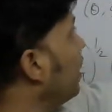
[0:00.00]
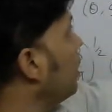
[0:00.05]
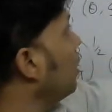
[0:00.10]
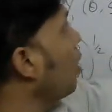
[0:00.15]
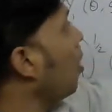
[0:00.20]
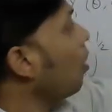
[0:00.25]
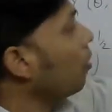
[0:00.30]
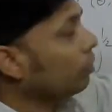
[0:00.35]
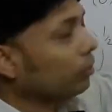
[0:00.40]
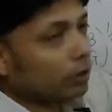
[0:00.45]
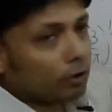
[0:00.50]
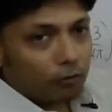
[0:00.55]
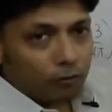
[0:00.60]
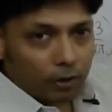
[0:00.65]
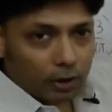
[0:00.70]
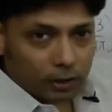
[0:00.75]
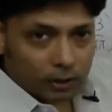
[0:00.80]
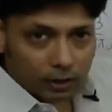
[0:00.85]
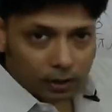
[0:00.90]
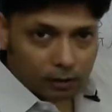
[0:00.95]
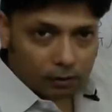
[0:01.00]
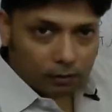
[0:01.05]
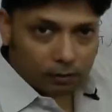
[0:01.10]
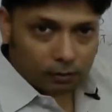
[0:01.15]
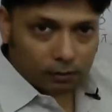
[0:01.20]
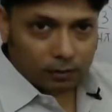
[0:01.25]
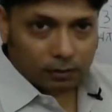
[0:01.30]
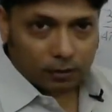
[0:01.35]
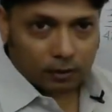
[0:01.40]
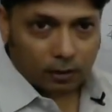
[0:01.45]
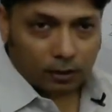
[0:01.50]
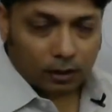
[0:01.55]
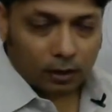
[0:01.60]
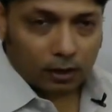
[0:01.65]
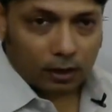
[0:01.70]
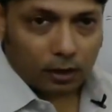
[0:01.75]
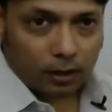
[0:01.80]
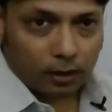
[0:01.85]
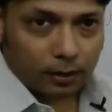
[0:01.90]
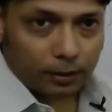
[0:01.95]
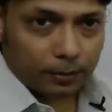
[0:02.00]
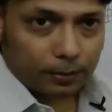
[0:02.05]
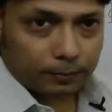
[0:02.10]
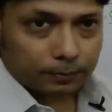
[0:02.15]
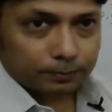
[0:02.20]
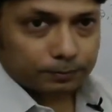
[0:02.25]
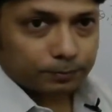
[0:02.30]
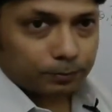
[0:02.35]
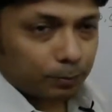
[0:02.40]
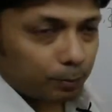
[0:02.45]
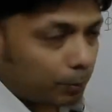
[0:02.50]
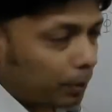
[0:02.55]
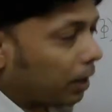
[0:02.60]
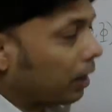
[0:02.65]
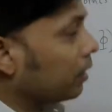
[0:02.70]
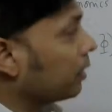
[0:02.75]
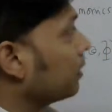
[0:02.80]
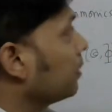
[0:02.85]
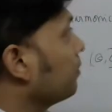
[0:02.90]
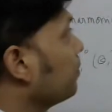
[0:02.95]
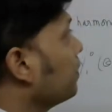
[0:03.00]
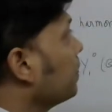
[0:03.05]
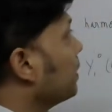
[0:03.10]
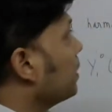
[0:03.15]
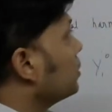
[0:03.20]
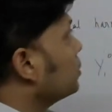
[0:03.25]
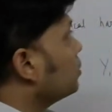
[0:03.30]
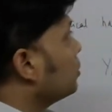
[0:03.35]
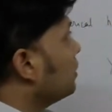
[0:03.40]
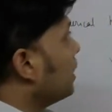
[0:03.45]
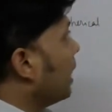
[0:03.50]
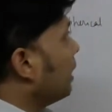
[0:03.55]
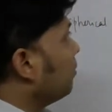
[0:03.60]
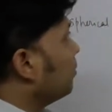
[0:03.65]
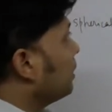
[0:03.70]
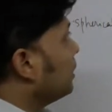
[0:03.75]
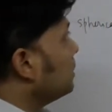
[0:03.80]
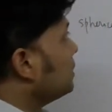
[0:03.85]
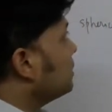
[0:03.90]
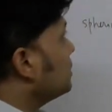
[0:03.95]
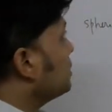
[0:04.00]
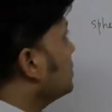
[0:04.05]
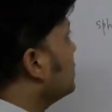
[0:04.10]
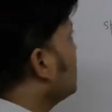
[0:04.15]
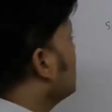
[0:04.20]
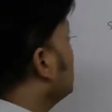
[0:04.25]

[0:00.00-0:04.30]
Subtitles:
on the radial part. So that means